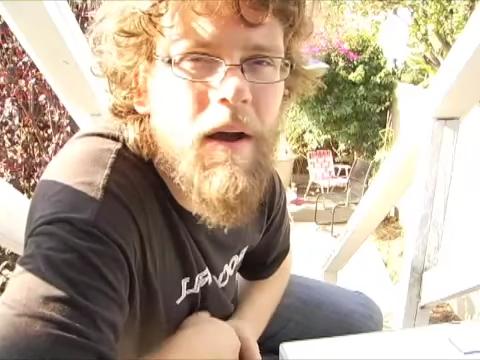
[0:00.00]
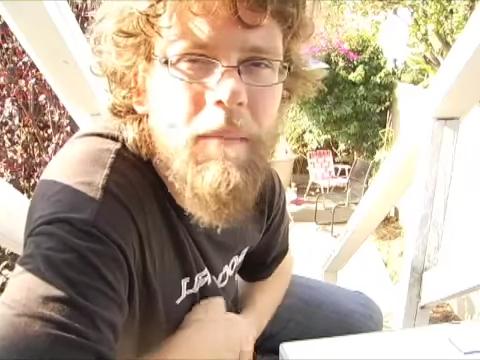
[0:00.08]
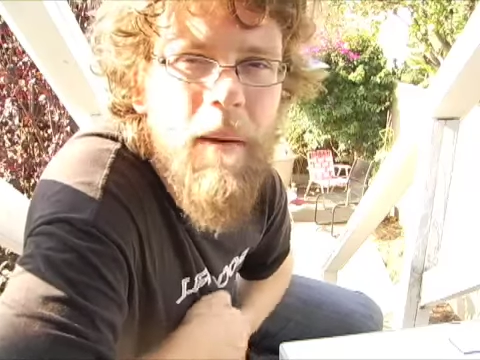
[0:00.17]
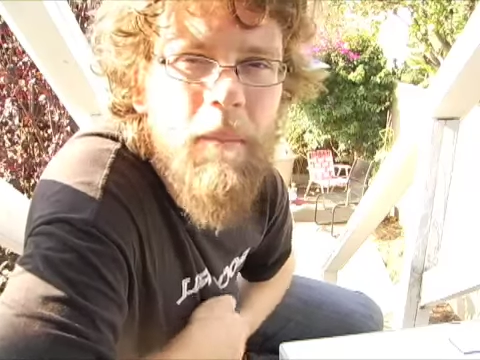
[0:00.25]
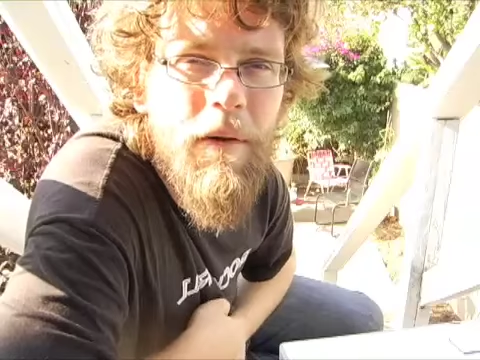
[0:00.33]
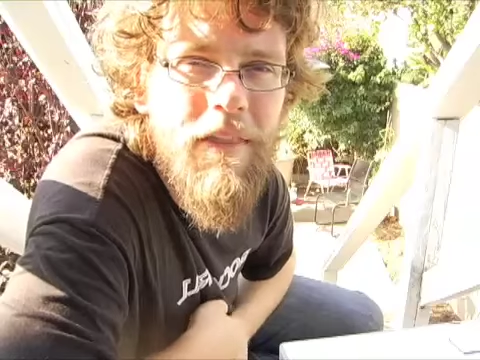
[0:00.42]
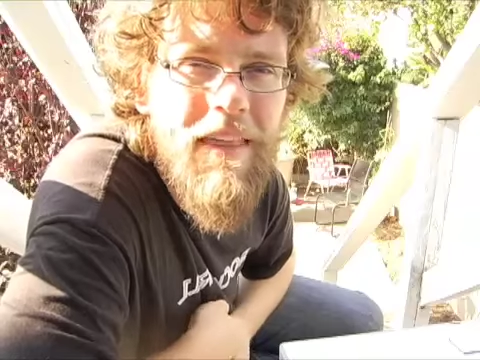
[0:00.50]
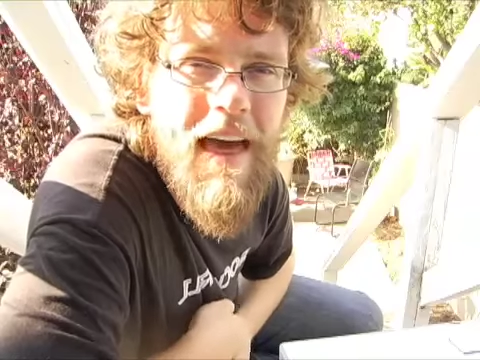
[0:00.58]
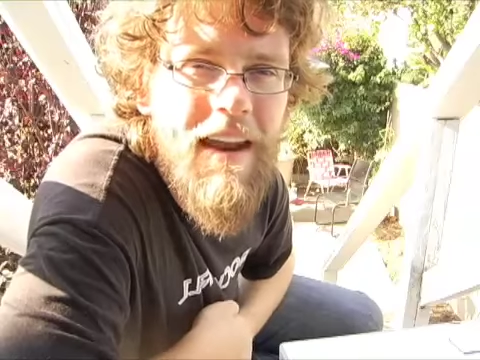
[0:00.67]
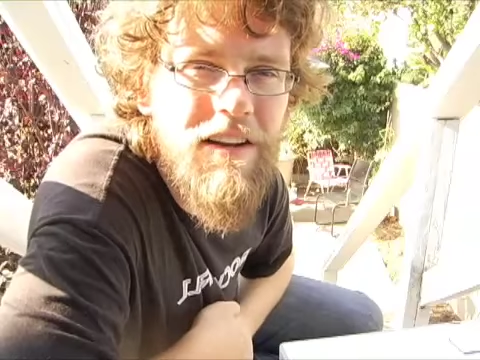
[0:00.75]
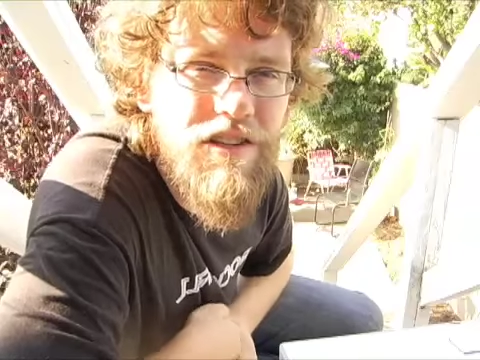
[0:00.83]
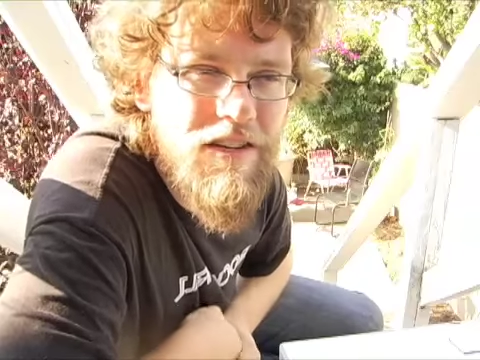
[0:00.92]
come up with
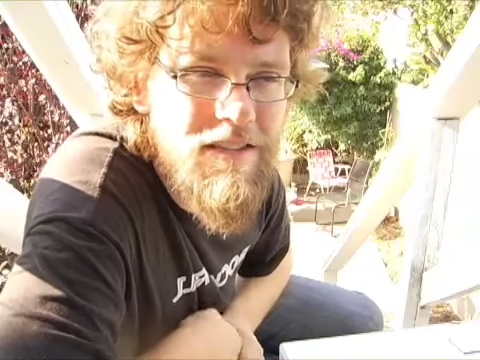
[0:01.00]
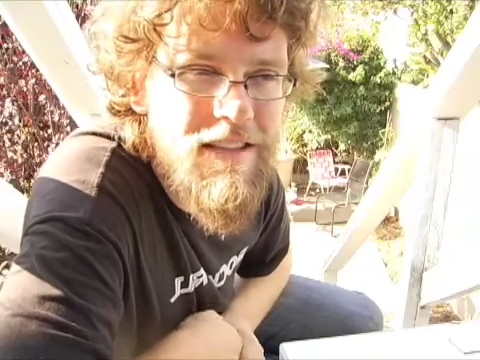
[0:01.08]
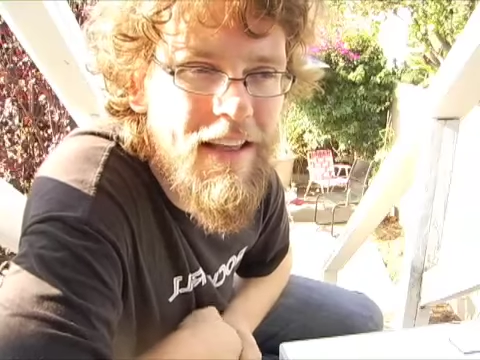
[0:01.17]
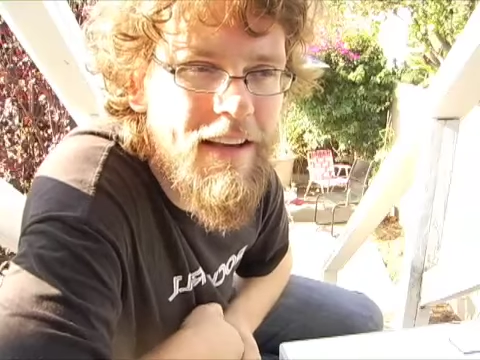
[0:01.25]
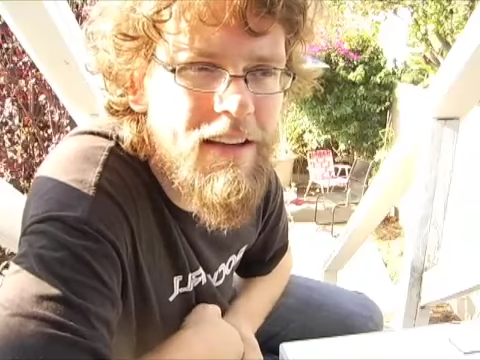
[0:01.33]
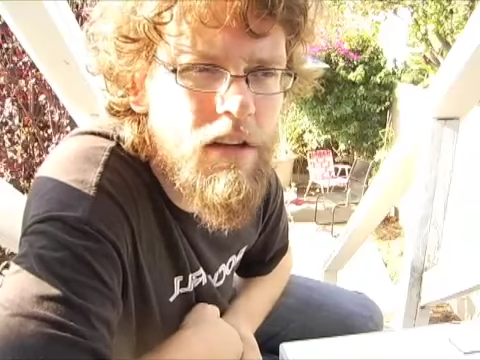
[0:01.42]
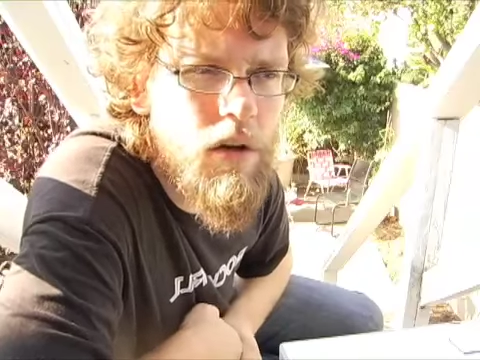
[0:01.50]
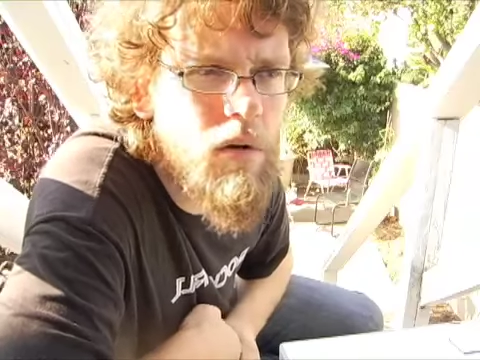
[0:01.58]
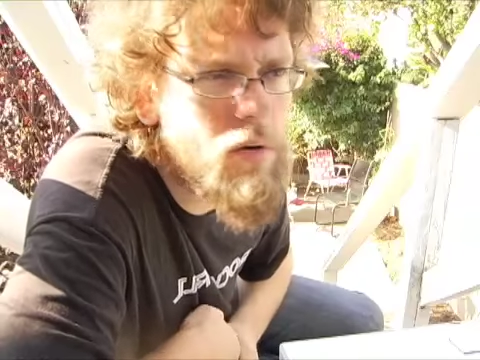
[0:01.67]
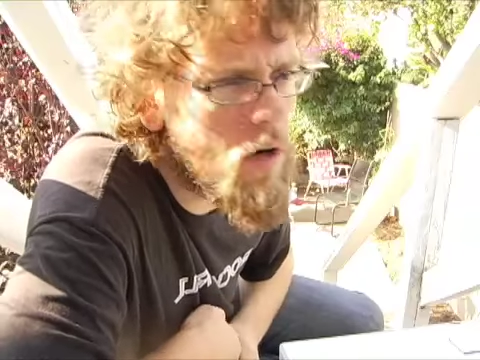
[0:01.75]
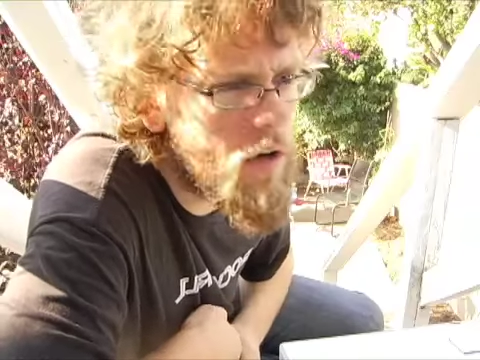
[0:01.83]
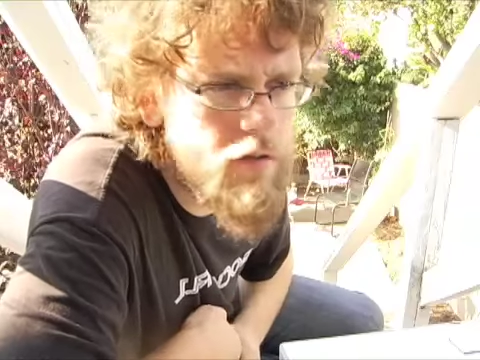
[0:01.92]
adages like, you
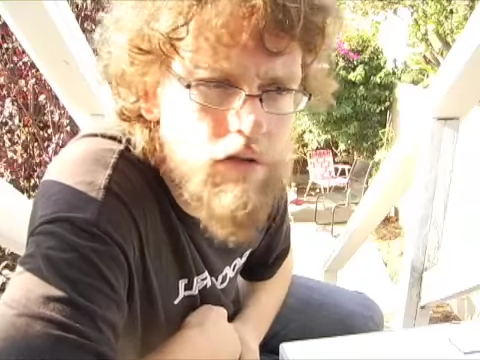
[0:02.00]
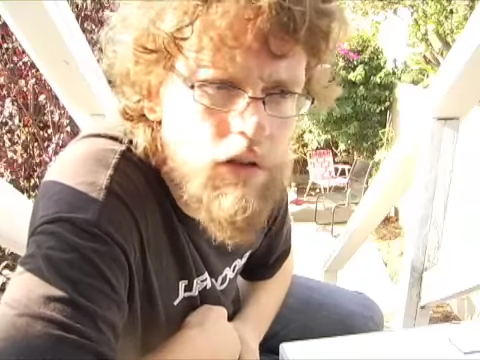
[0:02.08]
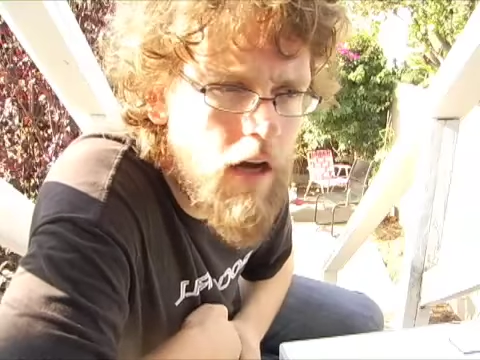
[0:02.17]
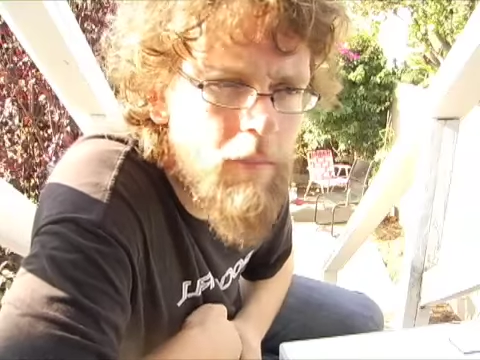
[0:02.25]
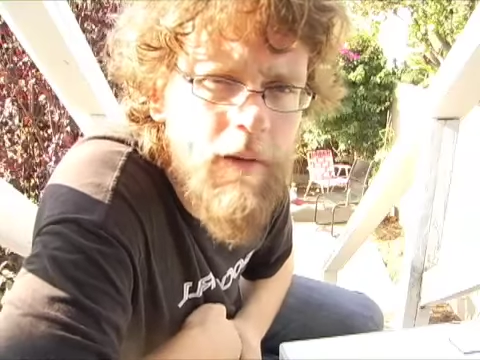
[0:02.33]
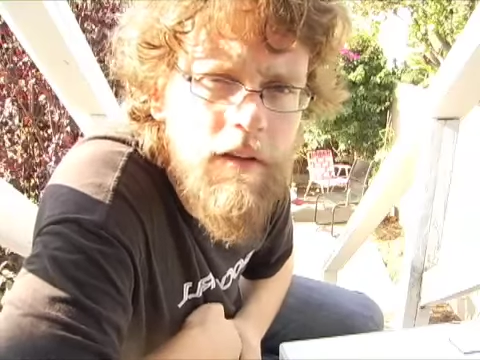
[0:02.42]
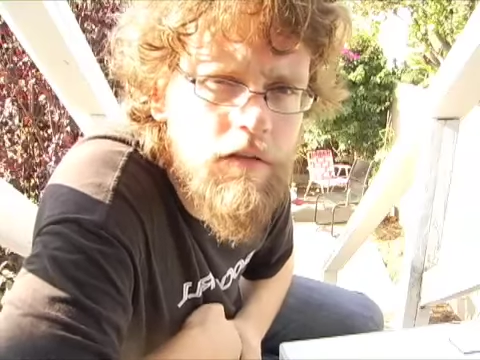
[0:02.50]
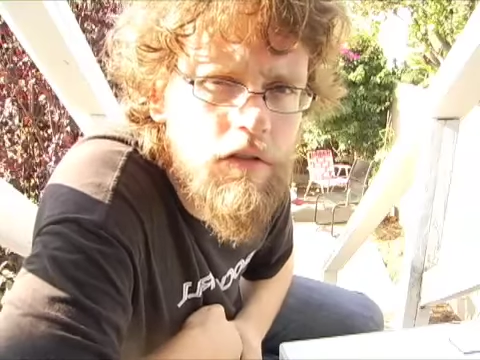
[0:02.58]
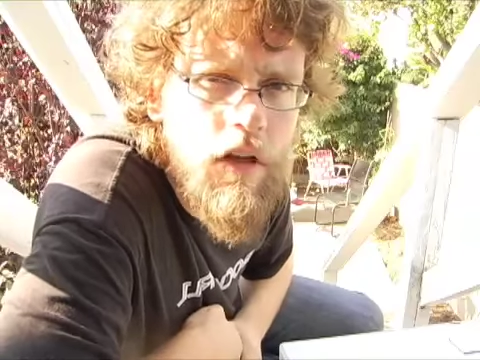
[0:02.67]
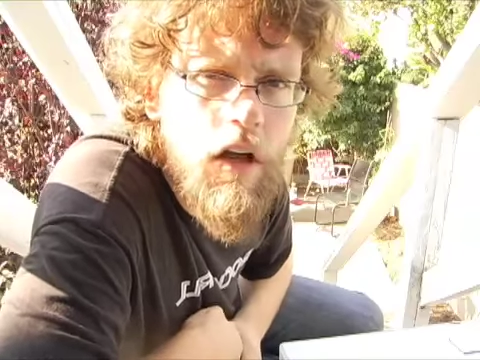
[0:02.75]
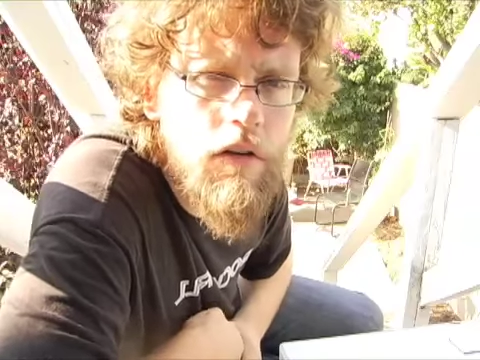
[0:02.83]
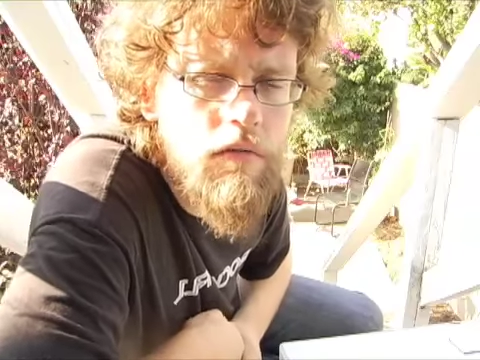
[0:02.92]
know, God's
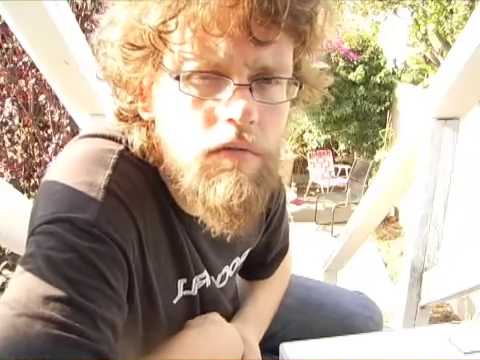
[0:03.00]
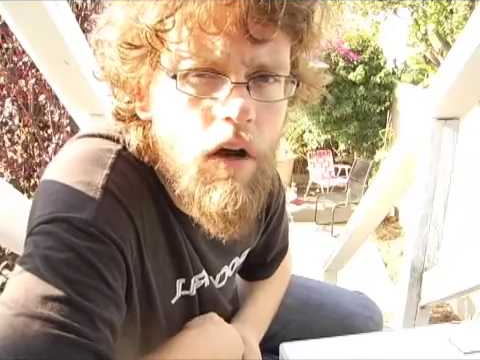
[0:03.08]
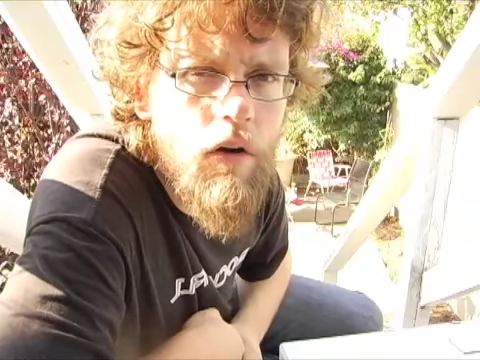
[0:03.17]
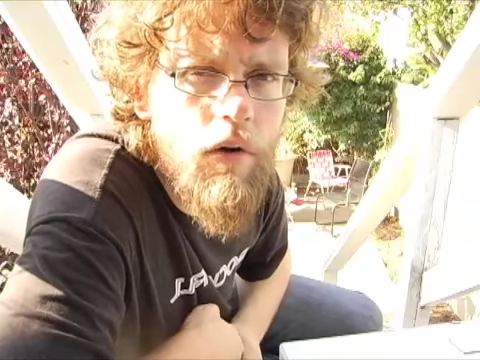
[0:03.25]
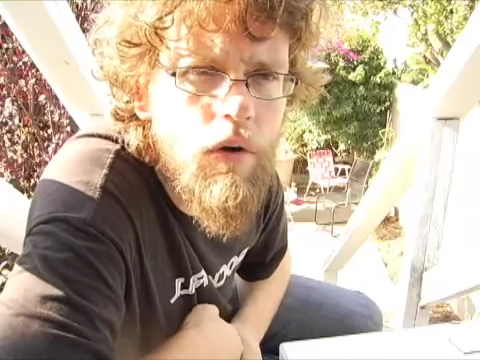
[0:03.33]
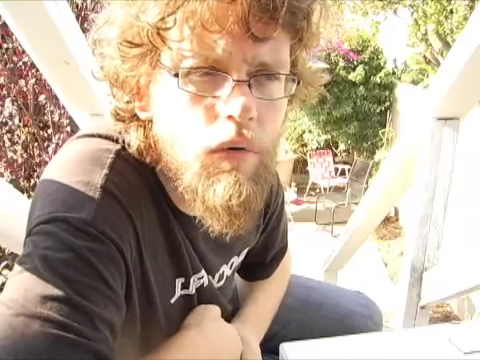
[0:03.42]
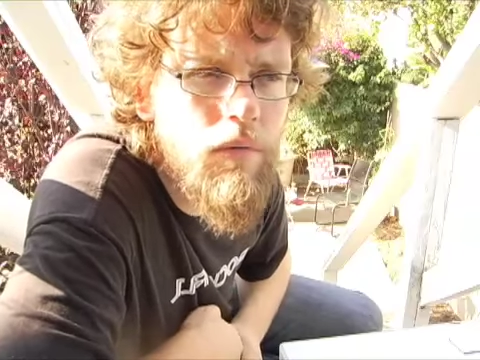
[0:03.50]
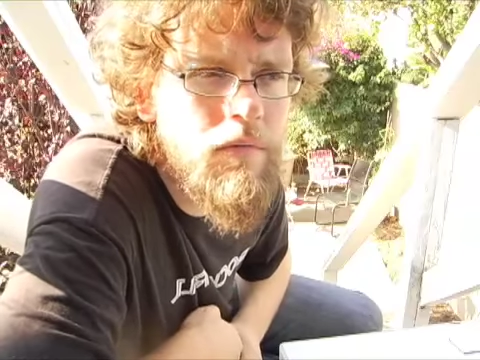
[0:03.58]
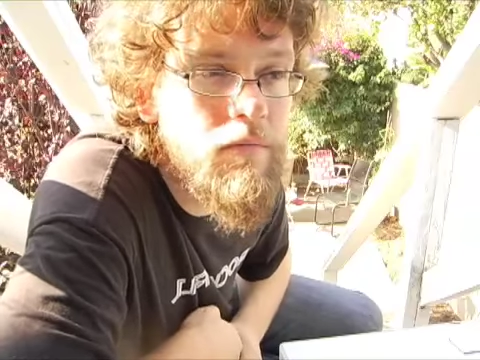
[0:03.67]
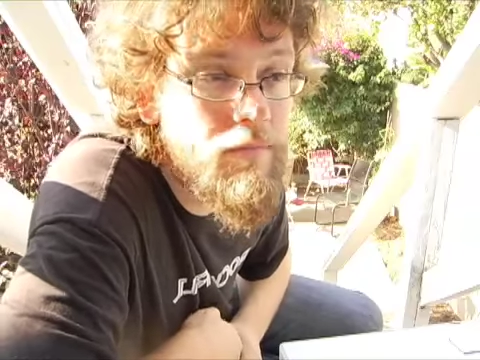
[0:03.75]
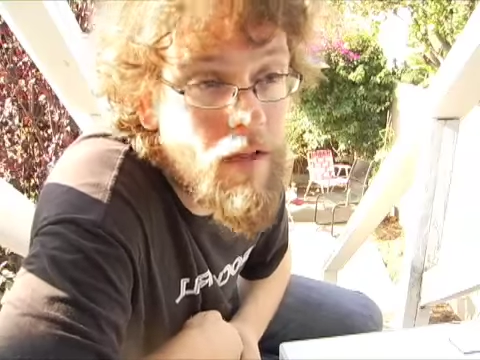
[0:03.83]
timing's not our own.